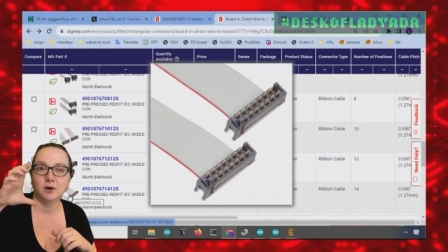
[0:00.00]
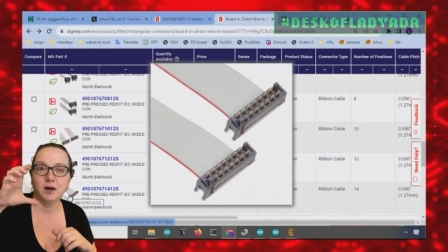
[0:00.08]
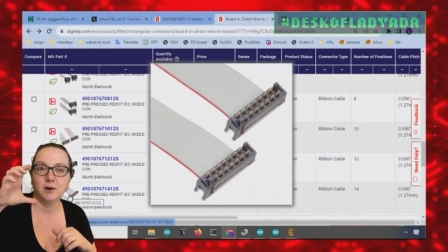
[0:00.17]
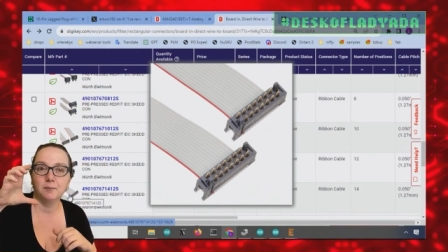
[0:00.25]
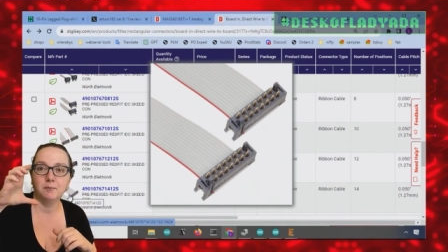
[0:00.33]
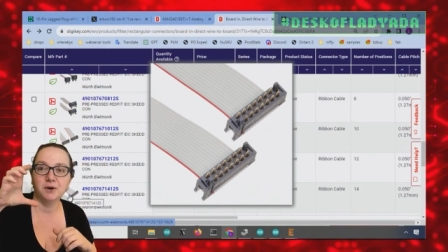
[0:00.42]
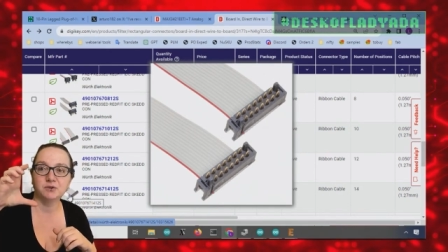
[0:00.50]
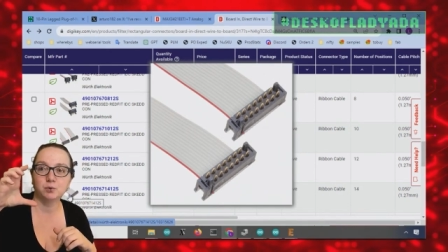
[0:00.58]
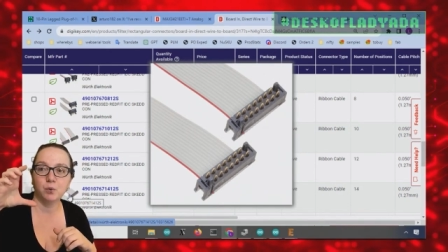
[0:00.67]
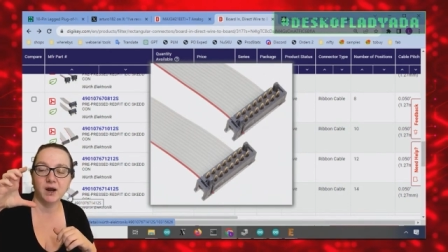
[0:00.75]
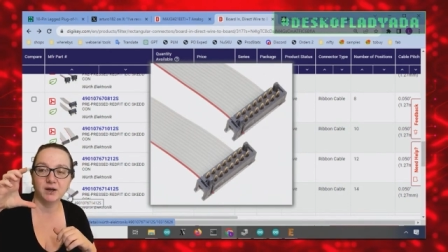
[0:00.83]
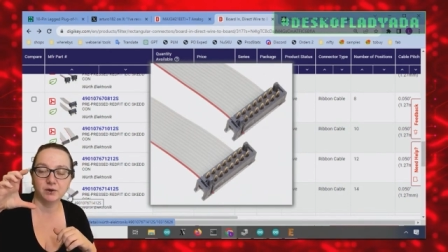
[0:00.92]
uh, much
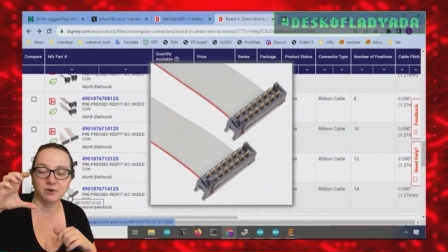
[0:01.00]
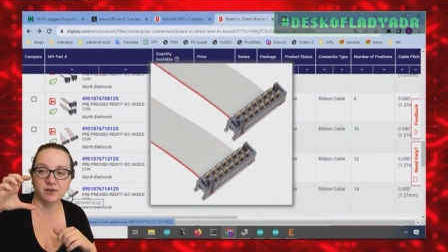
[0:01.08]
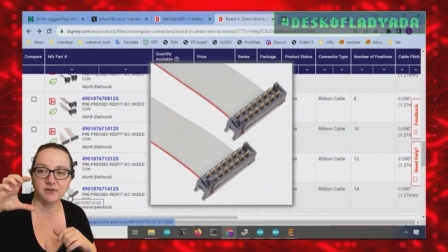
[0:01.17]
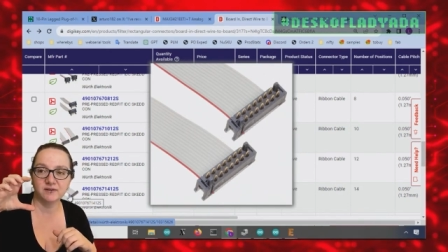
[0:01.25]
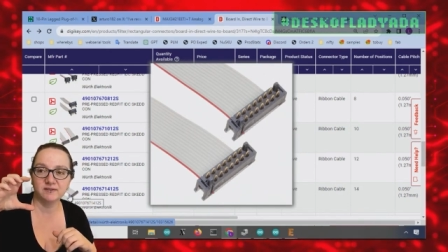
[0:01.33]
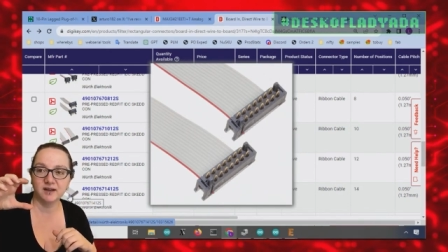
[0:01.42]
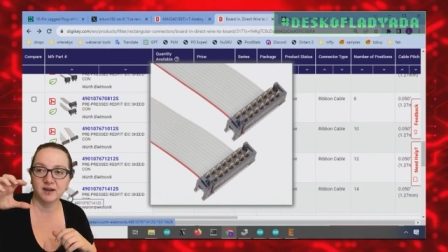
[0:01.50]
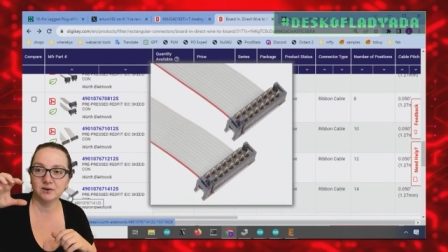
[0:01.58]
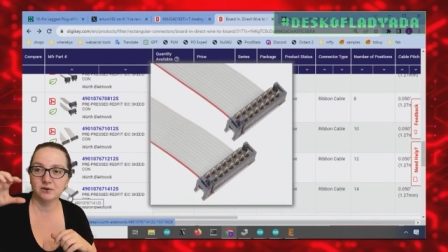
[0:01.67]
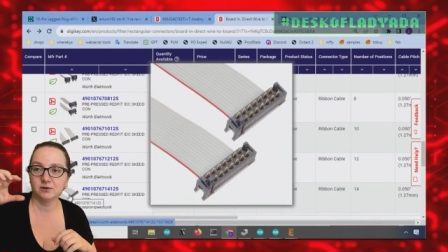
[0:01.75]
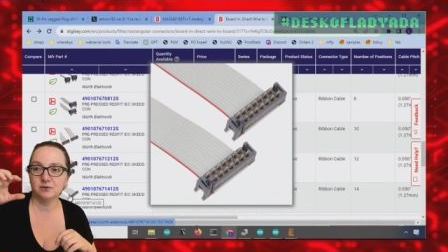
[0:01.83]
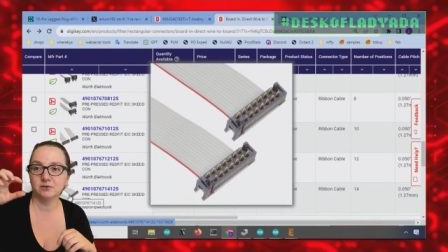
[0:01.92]
wider than the
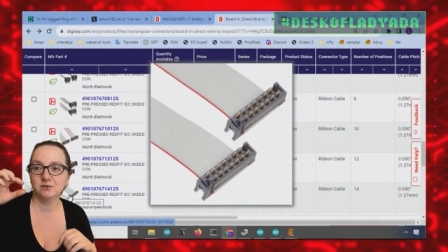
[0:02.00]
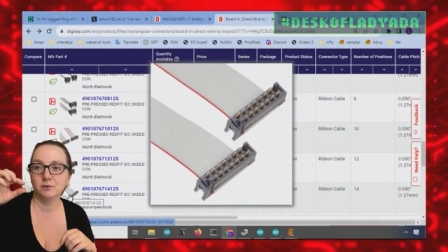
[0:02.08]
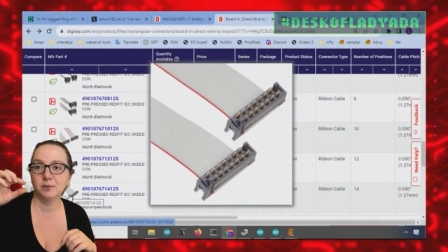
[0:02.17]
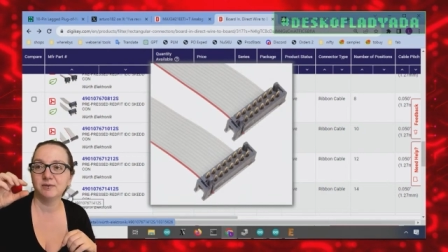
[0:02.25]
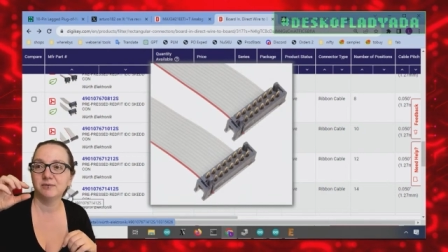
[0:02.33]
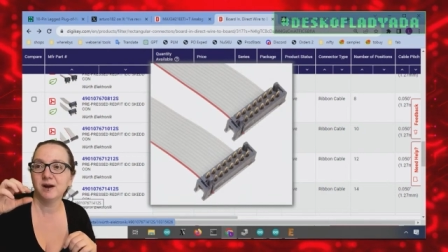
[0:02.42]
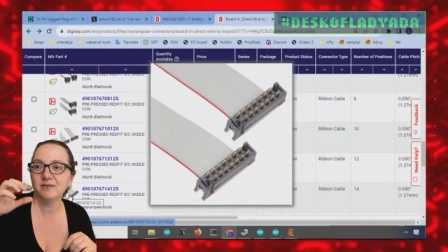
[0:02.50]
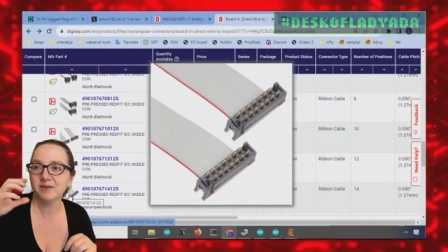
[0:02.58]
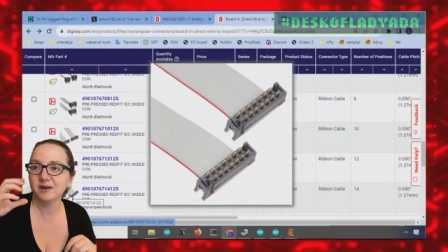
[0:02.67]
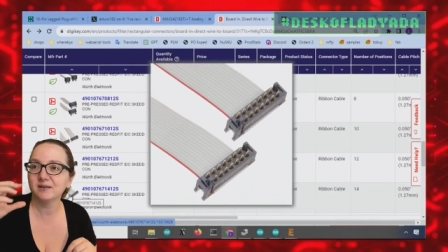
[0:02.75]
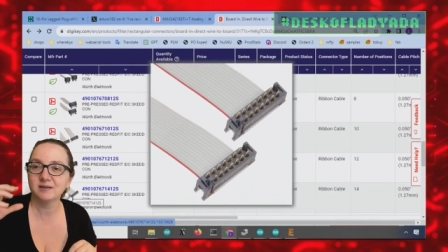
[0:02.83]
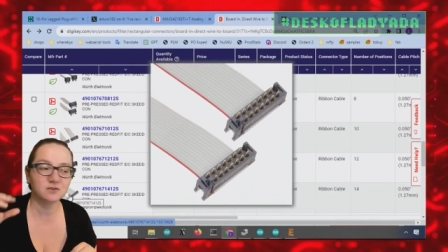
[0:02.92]
standard two by five. I
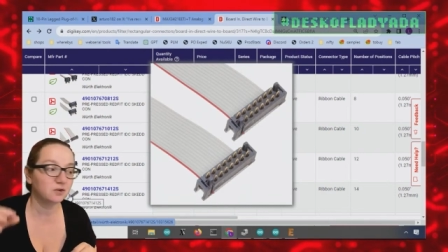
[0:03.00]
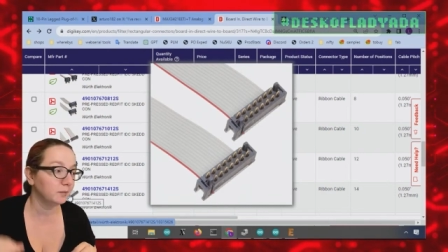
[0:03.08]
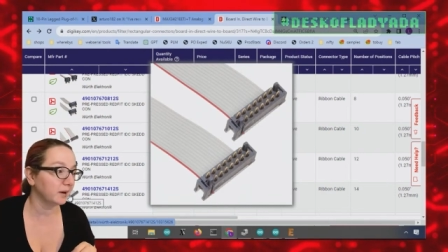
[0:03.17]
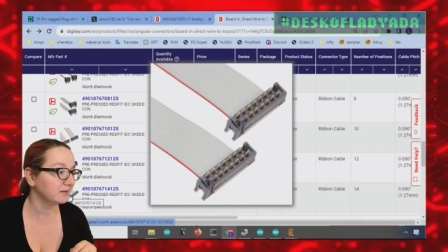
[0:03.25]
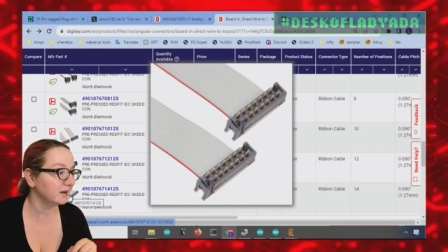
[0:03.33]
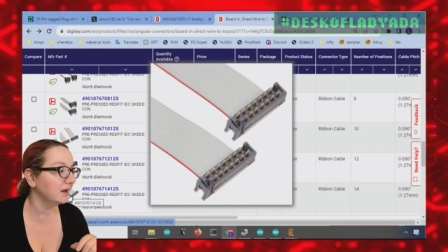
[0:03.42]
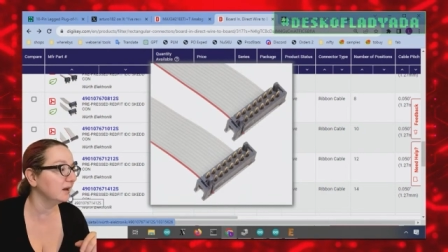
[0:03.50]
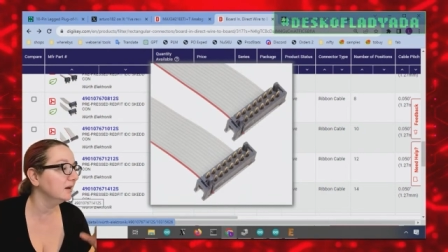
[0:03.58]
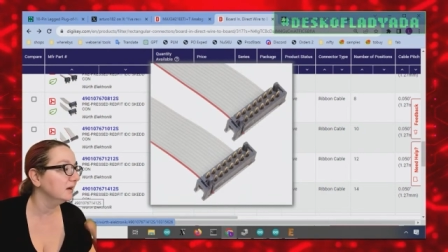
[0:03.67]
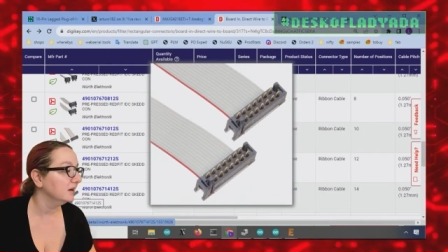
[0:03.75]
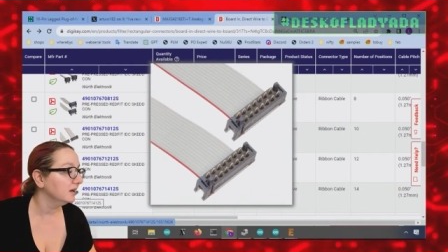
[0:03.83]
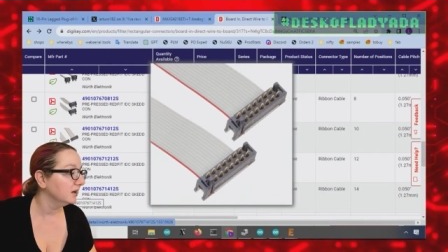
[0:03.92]
think it's like two by ten.